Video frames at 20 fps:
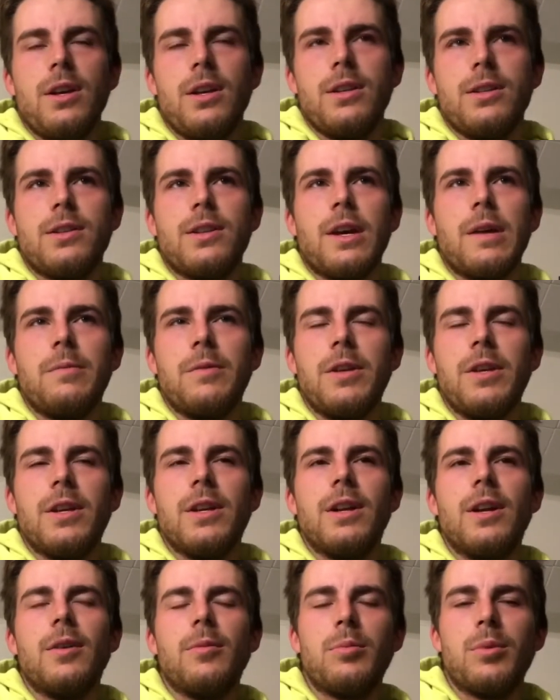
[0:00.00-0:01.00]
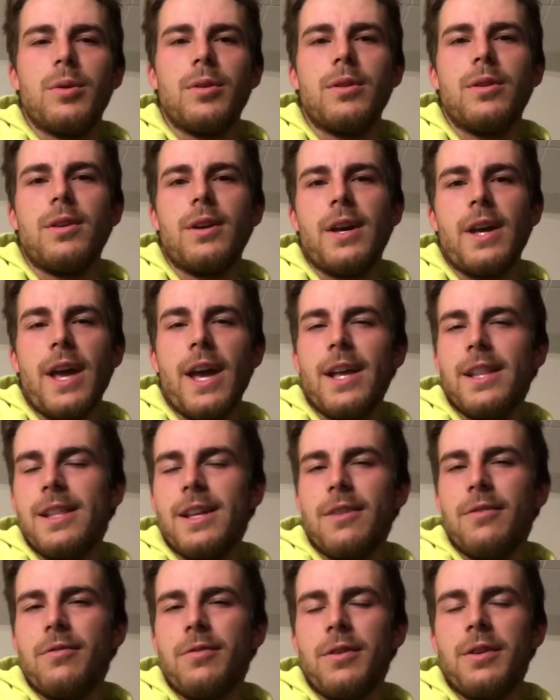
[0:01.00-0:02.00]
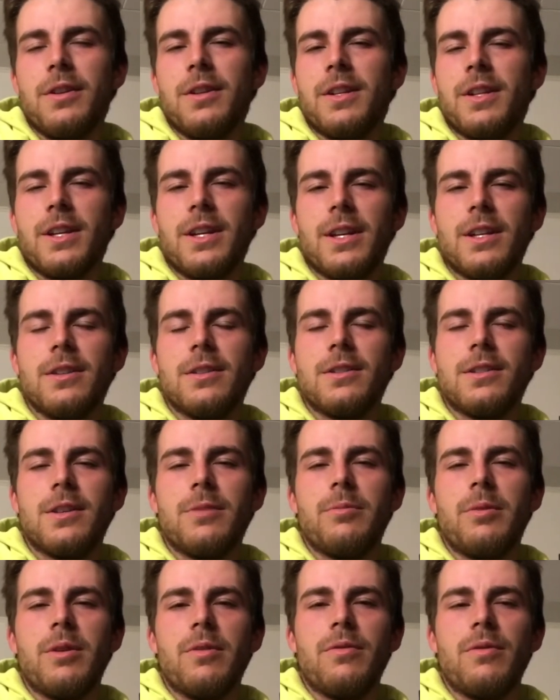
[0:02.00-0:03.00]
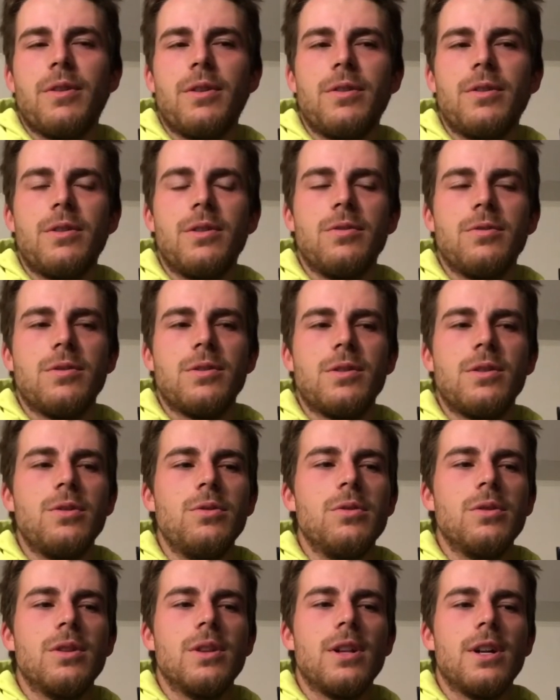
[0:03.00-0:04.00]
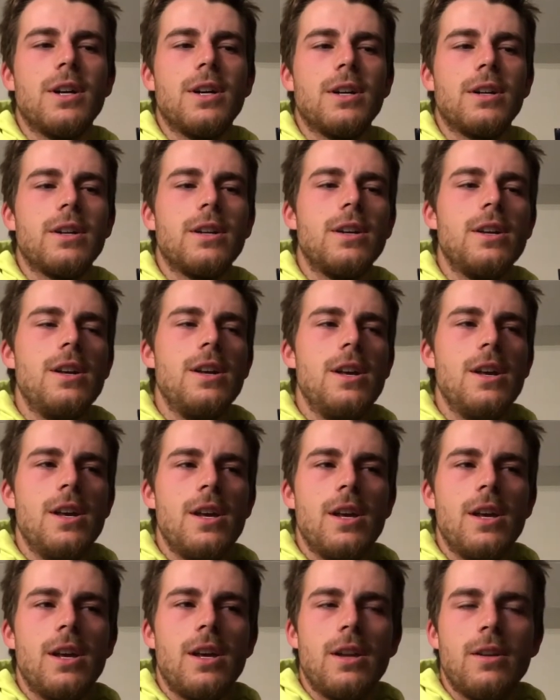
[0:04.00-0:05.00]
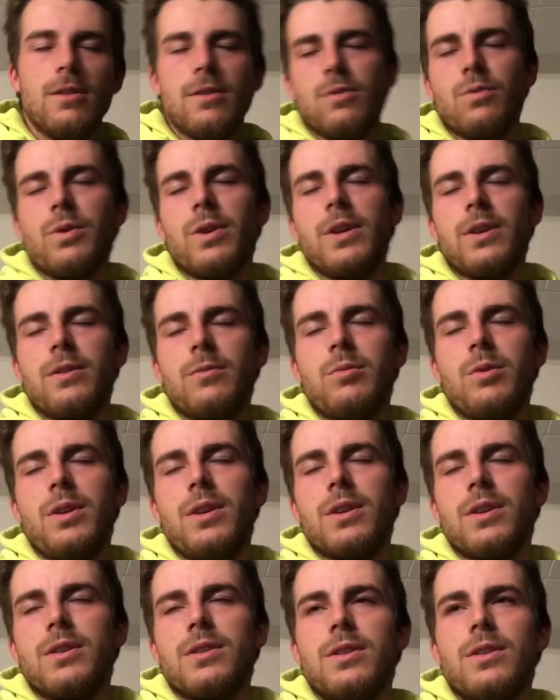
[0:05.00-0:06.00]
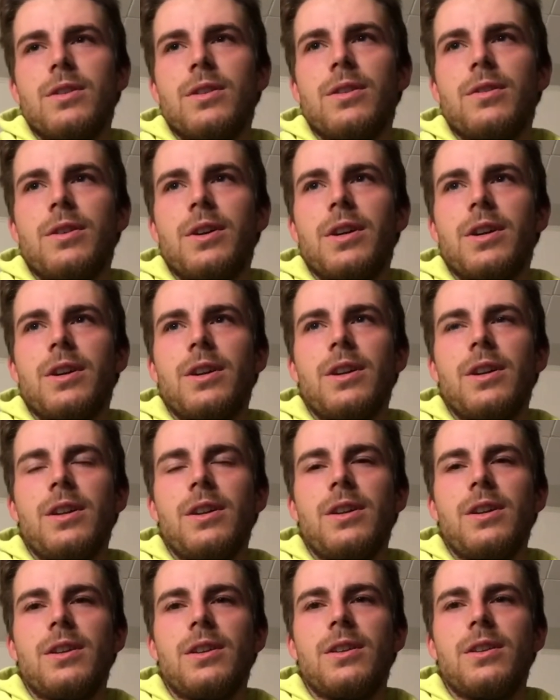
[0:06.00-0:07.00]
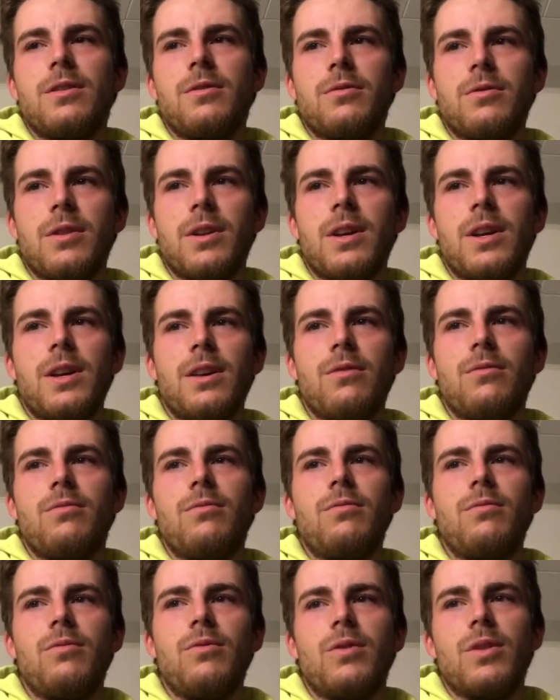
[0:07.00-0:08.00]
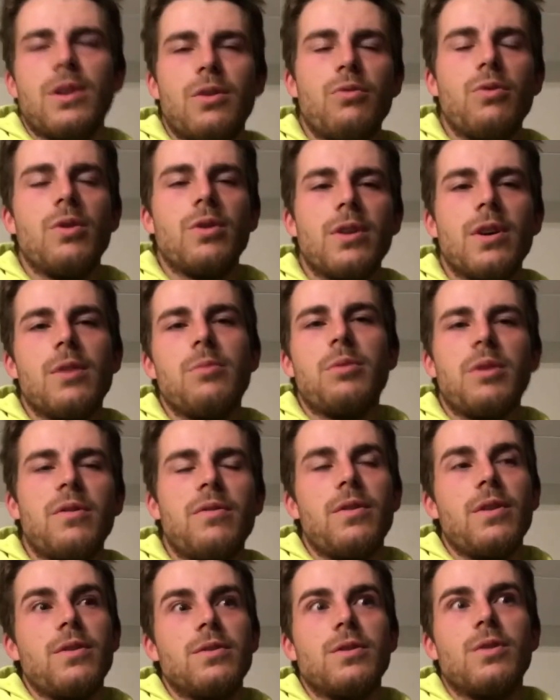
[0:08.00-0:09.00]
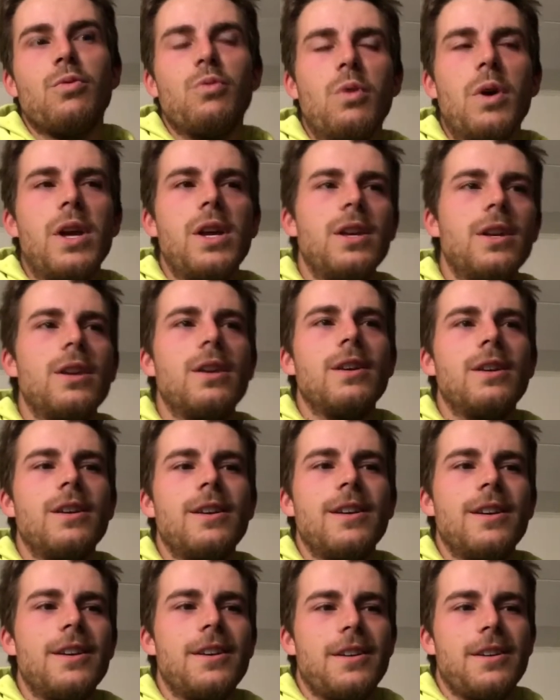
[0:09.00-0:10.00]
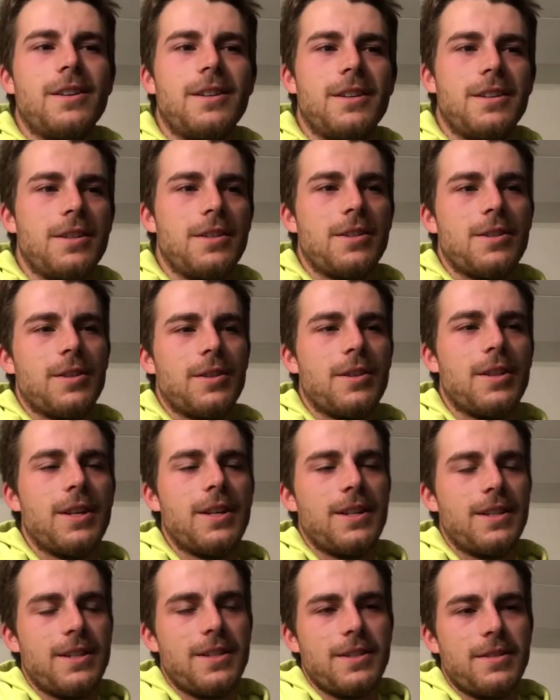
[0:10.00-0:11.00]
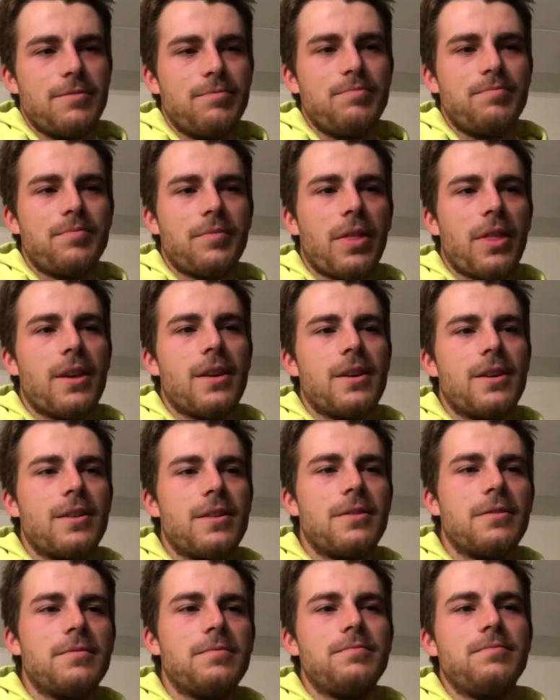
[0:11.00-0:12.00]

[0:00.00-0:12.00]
it's time to get up. I had that feeling, and I looked at my phone. It was two o'clock. It was weird because you know I already when I had when I woke up, I felt awake. And so then uh,